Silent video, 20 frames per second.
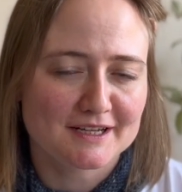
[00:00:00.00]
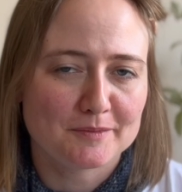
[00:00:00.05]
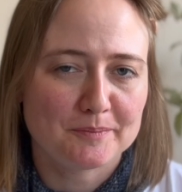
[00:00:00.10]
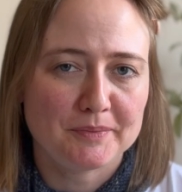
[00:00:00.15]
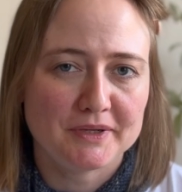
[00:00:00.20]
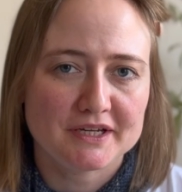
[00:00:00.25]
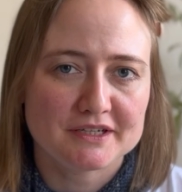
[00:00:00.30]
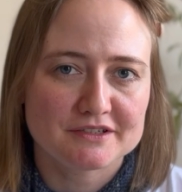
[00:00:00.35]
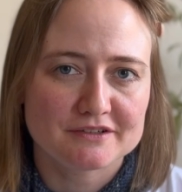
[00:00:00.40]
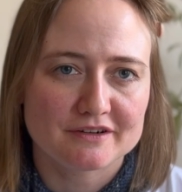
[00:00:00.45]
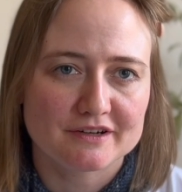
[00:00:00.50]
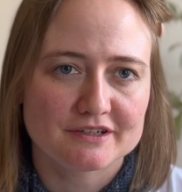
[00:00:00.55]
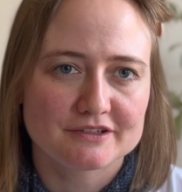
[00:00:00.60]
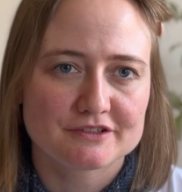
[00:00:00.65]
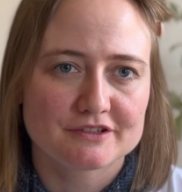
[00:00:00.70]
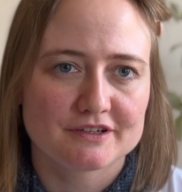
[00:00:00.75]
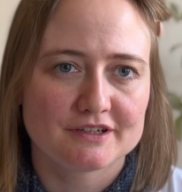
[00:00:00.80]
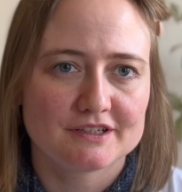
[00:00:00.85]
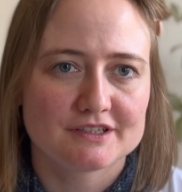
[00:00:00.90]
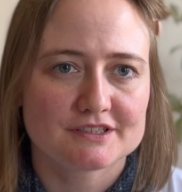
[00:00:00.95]
piqued your
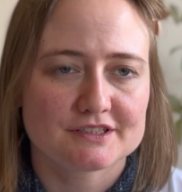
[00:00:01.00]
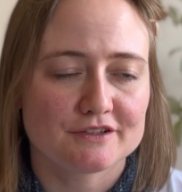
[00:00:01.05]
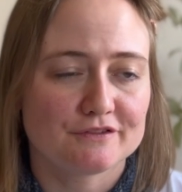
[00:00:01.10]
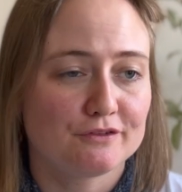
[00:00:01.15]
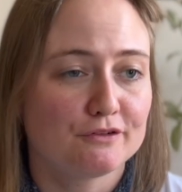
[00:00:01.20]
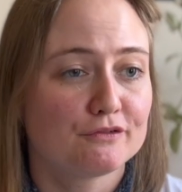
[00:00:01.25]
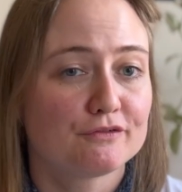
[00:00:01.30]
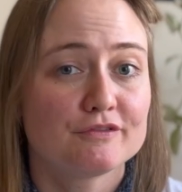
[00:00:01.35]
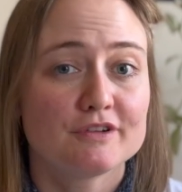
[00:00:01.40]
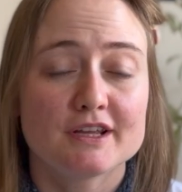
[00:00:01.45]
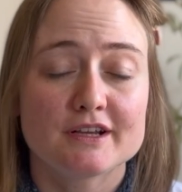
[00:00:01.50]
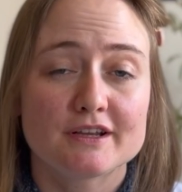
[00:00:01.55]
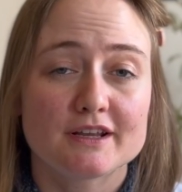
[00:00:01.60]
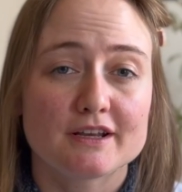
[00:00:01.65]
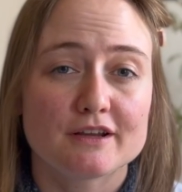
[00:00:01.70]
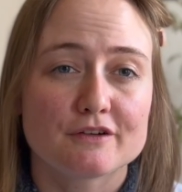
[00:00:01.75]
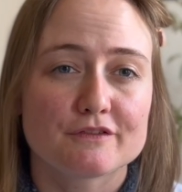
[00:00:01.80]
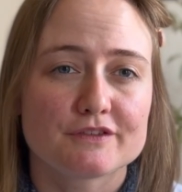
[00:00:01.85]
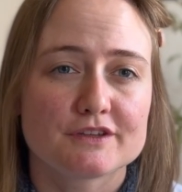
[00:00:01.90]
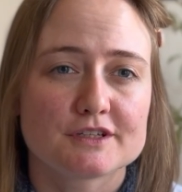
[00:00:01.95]
interest, if you've knit
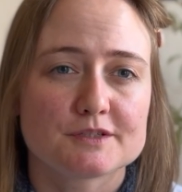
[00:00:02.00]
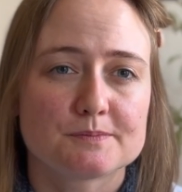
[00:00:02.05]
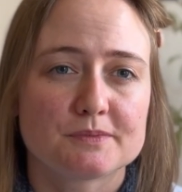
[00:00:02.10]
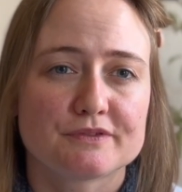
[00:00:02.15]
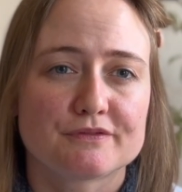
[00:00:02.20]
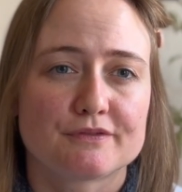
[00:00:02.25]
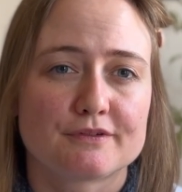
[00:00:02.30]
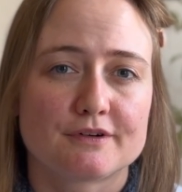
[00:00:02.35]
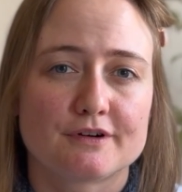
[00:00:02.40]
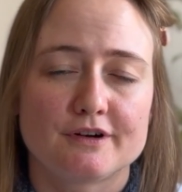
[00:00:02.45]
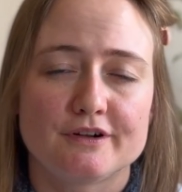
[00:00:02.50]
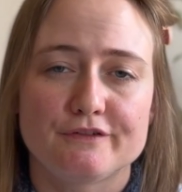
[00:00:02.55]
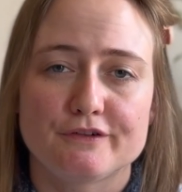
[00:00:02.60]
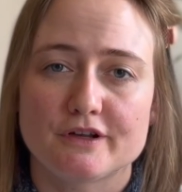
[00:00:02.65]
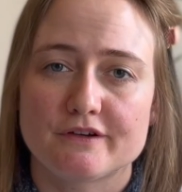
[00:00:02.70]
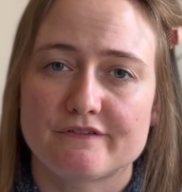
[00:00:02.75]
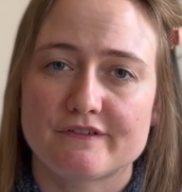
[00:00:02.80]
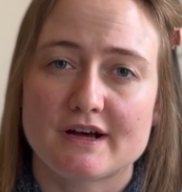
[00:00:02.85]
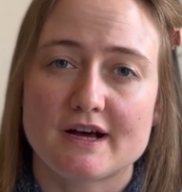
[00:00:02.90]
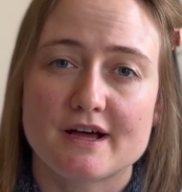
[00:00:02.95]
any of these before, if you
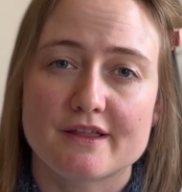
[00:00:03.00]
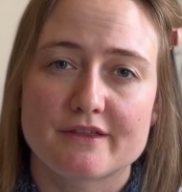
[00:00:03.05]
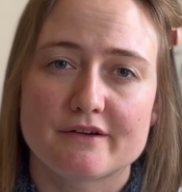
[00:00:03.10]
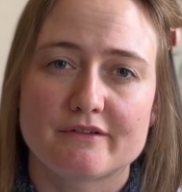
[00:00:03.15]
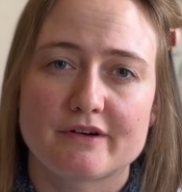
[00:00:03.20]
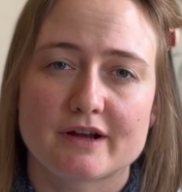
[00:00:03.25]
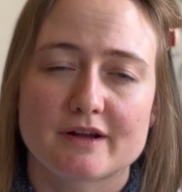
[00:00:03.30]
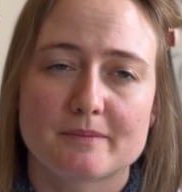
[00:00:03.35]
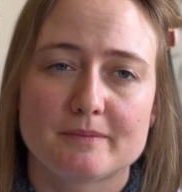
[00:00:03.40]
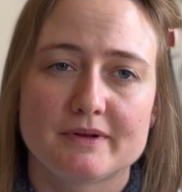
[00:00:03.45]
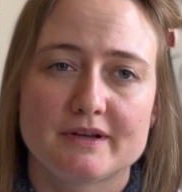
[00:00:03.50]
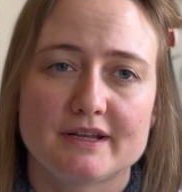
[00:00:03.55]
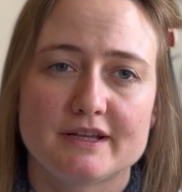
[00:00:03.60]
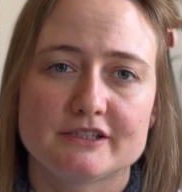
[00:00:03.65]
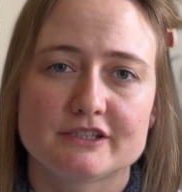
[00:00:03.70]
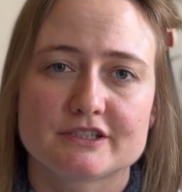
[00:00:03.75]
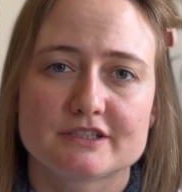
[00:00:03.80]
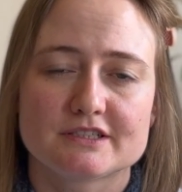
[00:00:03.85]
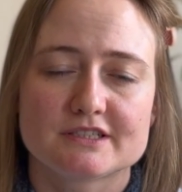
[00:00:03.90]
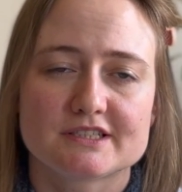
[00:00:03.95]
have other
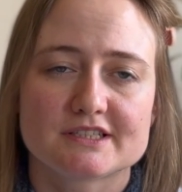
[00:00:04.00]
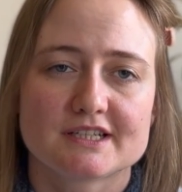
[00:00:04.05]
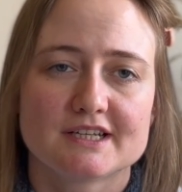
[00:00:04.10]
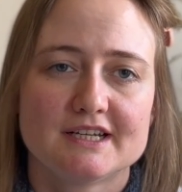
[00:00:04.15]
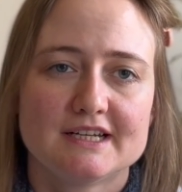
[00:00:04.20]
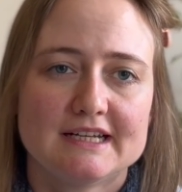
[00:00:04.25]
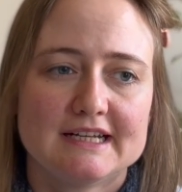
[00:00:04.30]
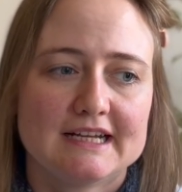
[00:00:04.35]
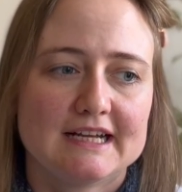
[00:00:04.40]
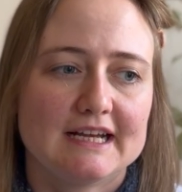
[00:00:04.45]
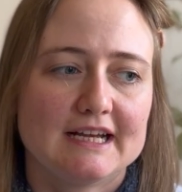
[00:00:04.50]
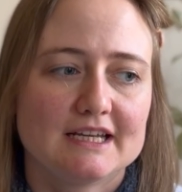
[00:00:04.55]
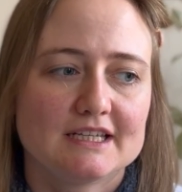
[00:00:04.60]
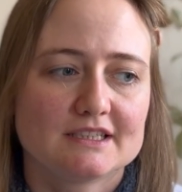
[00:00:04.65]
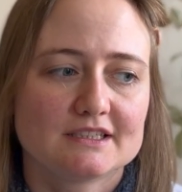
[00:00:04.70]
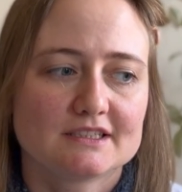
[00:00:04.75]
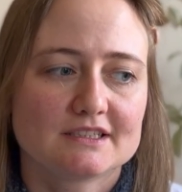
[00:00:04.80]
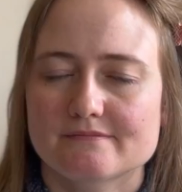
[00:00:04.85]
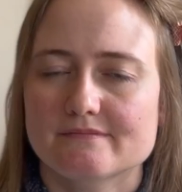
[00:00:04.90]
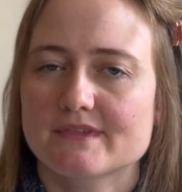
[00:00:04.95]
recommendations.
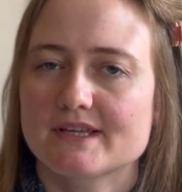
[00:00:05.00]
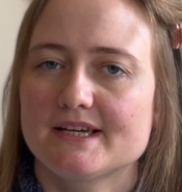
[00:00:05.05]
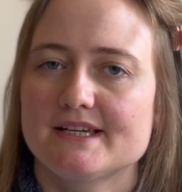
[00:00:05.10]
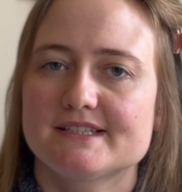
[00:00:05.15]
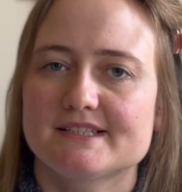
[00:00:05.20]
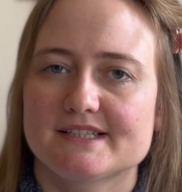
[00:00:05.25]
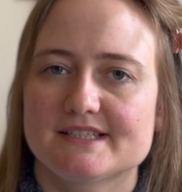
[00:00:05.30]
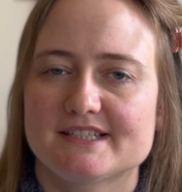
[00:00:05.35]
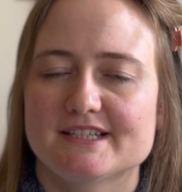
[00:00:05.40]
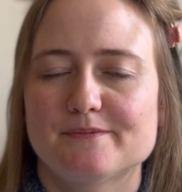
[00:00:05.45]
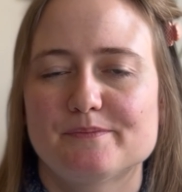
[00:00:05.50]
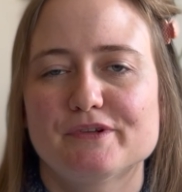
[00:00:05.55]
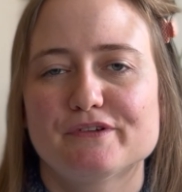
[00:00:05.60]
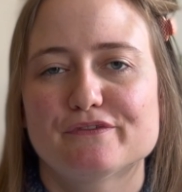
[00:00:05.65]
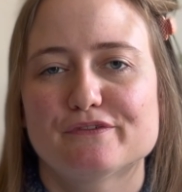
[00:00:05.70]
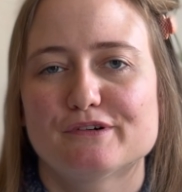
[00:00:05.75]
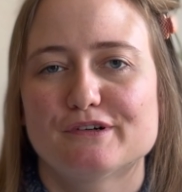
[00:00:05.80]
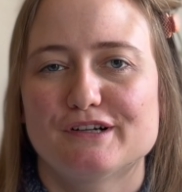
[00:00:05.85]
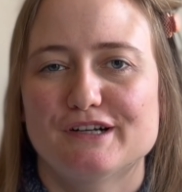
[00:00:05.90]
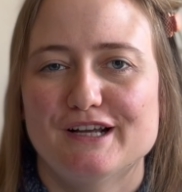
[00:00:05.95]
And as I said
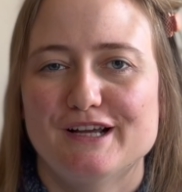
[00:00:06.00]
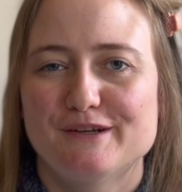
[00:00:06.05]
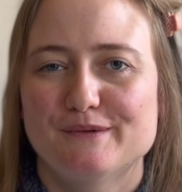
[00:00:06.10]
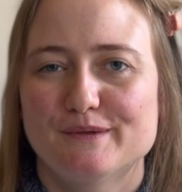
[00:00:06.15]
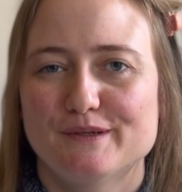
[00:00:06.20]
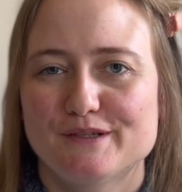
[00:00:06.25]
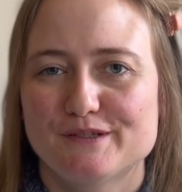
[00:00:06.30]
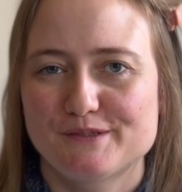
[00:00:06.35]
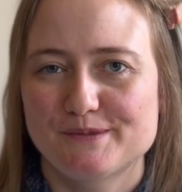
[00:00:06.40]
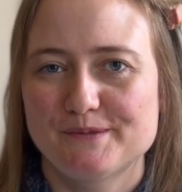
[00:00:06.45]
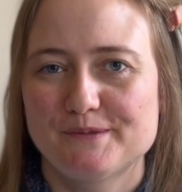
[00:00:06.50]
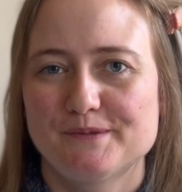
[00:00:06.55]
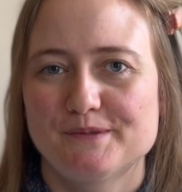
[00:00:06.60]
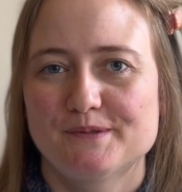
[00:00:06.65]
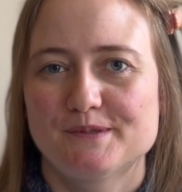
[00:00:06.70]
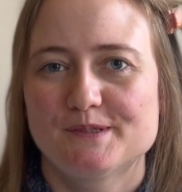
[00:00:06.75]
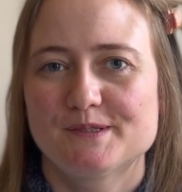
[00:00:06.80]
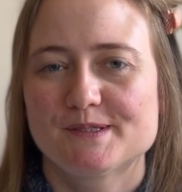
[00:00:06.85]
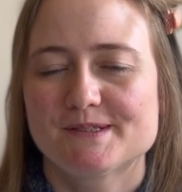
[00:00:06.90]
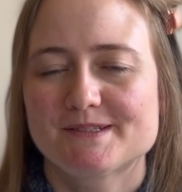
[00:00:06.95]
before, I wanted
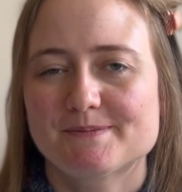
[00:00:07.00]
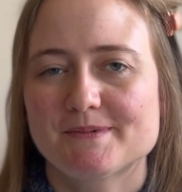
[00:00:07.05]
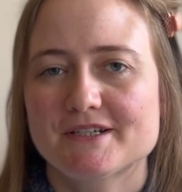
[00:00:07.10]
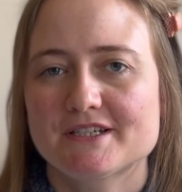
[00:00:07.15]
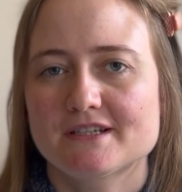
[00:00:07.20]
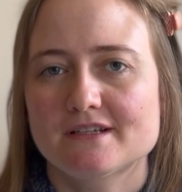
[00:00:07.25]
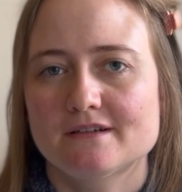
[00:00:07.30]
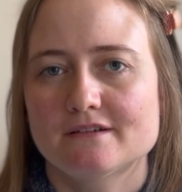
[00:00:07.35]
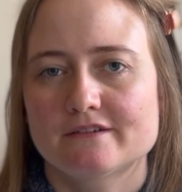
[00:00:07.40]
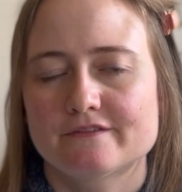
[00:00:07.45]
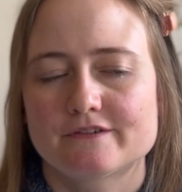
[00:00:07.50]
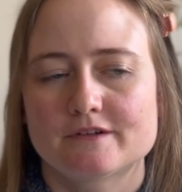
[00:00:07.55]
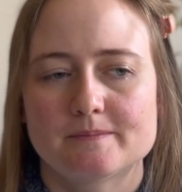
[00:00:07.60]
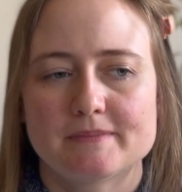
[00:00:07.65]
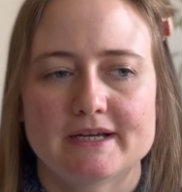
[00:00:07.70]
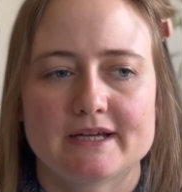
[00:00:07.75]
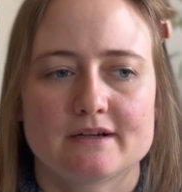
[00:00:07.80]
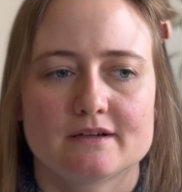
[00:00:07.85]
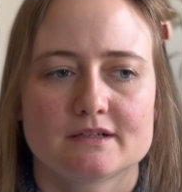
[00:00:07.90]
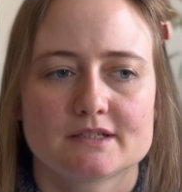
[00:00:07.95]
to especially look for
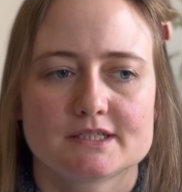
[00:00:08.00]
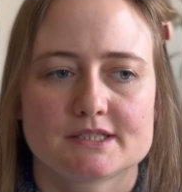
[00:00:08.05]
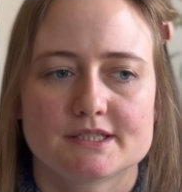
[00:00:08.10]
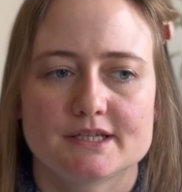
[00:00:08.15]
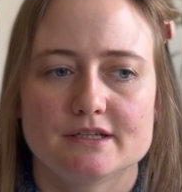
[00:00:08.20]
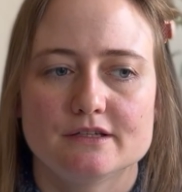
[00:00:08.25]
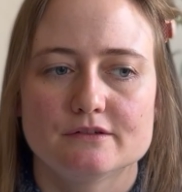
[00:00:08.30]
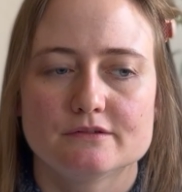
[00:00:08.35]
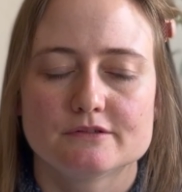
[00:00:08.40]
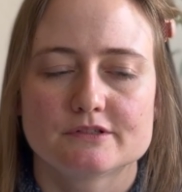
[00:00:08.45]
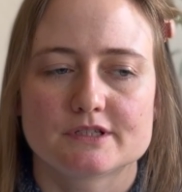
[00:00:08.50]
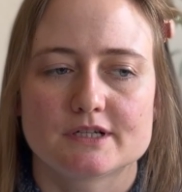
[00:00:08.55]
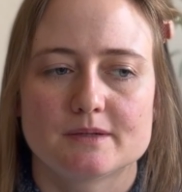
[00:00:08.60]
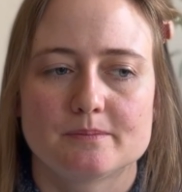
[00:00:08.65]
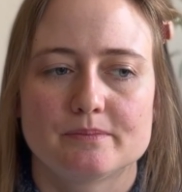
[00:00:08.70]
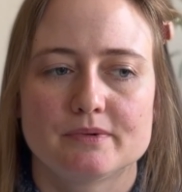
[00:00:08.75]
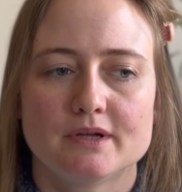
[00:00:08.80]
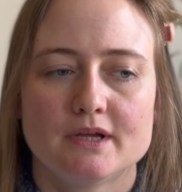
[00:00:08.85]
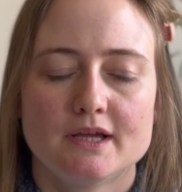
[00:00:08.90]
patterns that use up